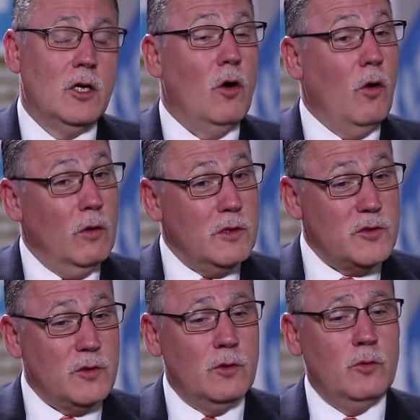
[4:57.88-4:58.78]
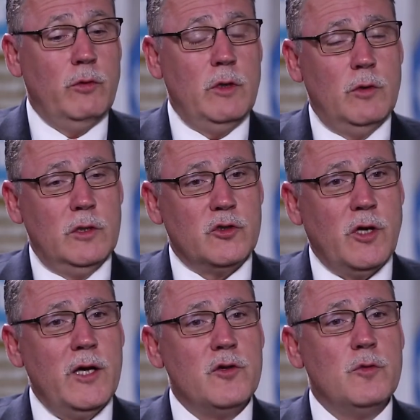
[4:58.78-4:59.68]
Also, we will
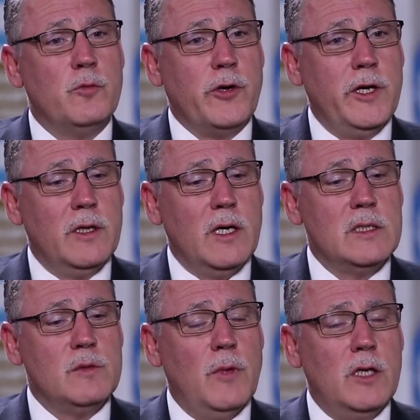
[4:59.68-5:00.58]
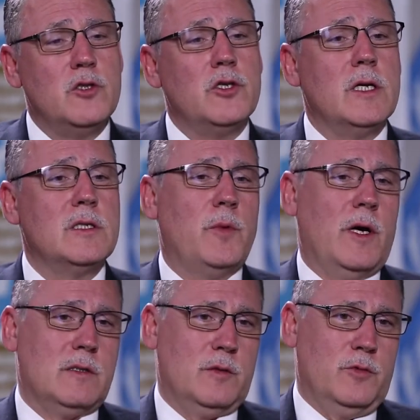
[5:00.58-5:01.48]
try to bring as much as
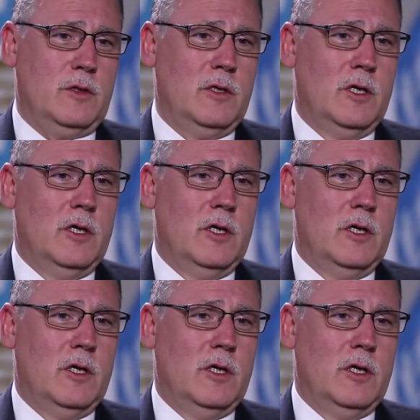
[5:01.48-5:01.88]
possible